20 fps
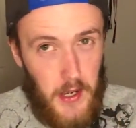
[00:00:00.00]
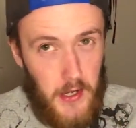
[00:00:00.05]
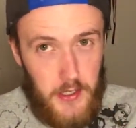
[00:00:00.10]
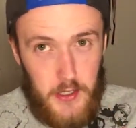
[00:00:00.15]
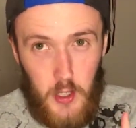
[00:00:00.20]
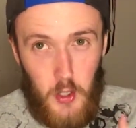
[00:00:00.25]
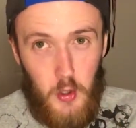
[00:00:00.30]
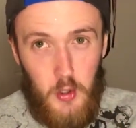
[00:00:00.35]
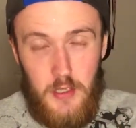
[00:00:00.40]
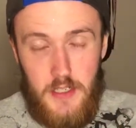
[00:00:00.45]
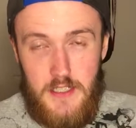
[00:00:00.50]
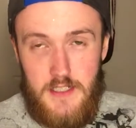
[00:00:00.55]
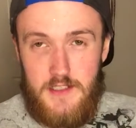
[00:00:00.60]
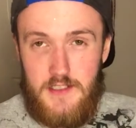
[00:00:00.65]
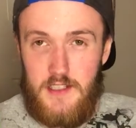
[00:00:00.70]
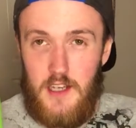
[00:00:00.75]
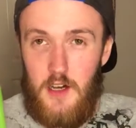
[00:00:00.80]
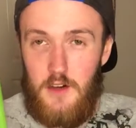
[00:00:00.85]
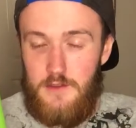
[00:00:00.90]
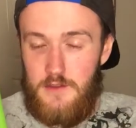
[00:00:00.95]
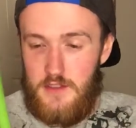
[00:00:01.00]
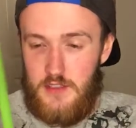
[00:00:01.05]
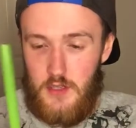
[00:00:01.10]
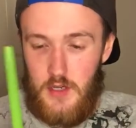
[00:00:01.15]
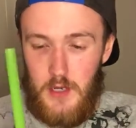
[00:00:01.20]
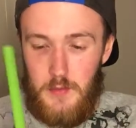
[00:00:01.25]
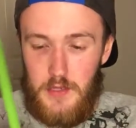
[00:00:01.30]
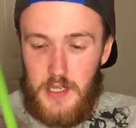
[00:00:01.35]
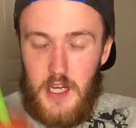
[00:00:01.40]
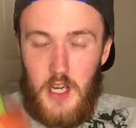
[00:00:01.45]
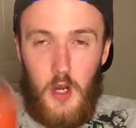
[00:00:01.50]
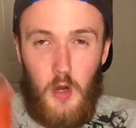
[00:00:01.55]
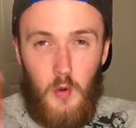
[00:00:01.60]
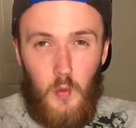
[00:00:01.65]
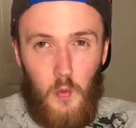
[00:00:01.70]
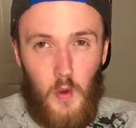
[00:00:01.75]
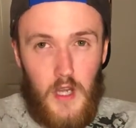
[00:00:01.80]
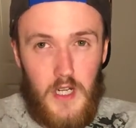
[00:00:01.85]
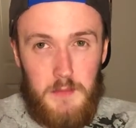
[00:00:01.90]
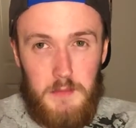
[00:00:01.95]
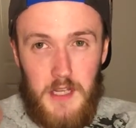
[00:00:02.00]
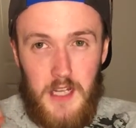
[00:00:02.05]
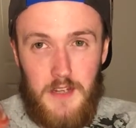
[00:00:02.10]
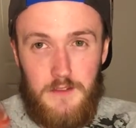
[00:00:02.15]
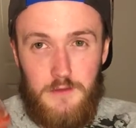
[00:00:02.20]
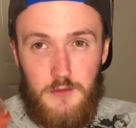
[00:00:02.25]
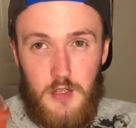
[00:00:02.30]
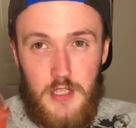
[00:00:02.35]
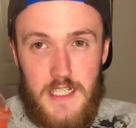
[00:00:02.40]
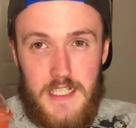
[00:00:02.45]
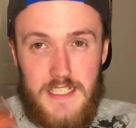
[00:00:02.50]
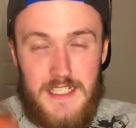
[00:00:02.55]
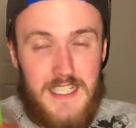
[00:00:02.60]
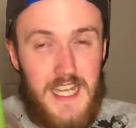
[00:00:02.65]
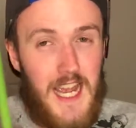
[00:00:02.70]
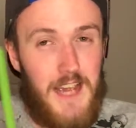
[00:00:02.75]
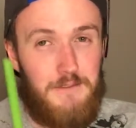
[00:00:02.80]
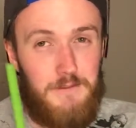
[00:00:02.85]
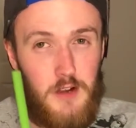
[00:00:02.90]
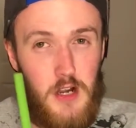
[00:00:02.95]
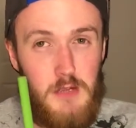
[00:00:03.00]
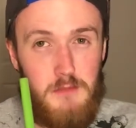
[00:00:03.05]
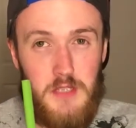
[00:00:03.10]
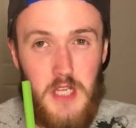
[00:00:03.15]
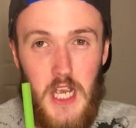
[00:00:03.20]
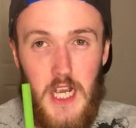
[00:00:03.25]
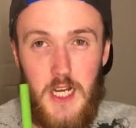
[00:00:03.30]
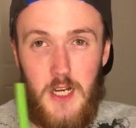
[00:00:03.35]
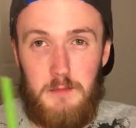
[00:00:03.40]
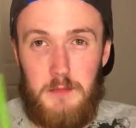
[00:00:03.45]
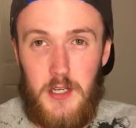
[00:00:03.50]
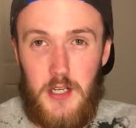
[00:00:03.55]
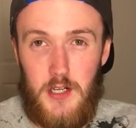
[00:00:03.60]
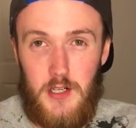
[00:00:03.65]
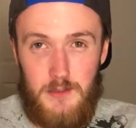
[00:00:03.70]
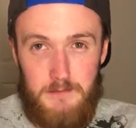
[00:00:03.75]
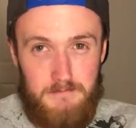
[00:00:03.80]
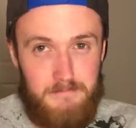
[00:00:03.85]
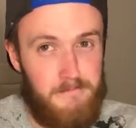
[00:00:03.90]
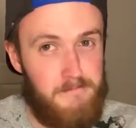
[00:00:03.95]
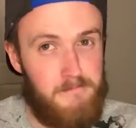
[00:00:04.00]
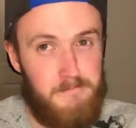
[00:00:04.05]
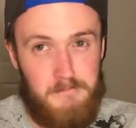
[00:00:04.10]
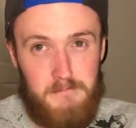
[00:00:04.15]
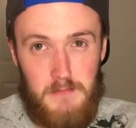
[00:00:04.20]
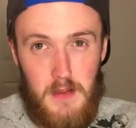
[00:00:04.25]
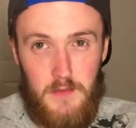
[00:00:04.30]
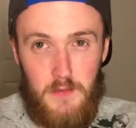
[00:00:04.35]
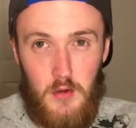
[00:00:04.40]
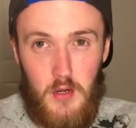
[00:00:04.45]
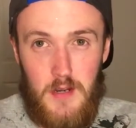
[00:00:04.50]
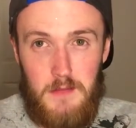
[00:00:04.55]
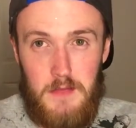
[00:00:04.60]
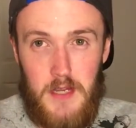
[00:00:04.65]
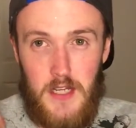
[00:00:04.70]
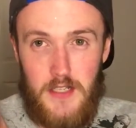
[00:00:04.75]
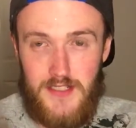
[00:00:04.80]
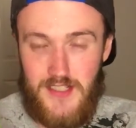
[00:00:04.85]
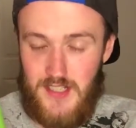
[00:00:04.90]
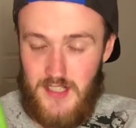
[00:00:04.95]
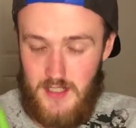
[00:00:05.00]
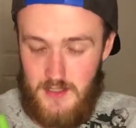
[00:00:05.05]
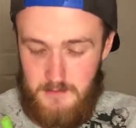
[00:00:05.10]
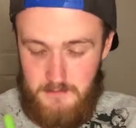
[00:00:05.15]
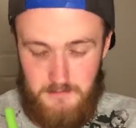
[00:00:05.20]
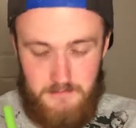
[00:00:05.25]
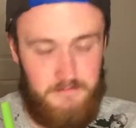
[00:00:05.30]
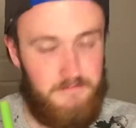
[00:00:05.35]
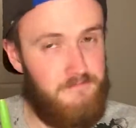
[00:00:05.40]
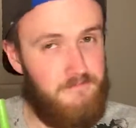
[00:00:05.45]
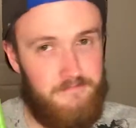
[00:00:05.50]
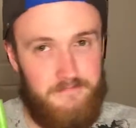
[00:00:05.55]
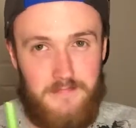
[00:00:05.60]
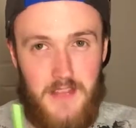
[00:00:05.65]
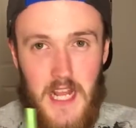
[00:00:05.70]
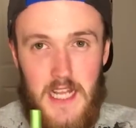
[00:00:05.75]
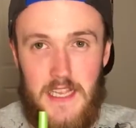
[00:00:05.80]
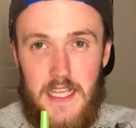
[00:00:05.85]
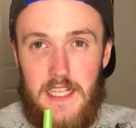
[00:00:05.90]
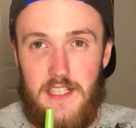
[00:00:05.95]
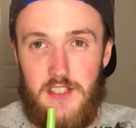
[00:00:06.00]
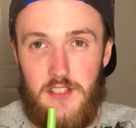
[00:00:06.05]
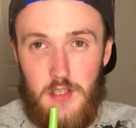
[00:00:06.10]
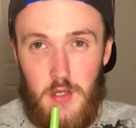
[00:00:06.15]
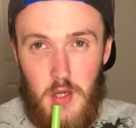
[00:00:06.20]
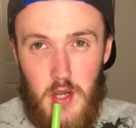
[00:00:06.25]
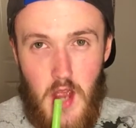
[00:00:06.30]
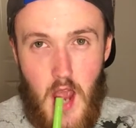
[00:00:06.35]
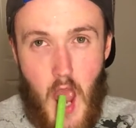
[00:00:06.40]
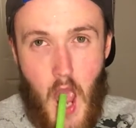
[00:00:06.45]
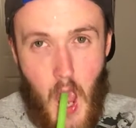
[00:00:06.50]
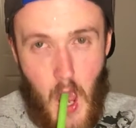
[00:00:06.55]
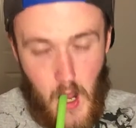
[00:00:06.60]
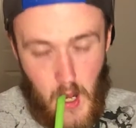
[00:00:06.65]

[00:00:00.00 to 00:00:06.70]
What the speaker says: a goal in itself. So here we go, watermelon freeze from Taco Bell before it melts. Let's do it.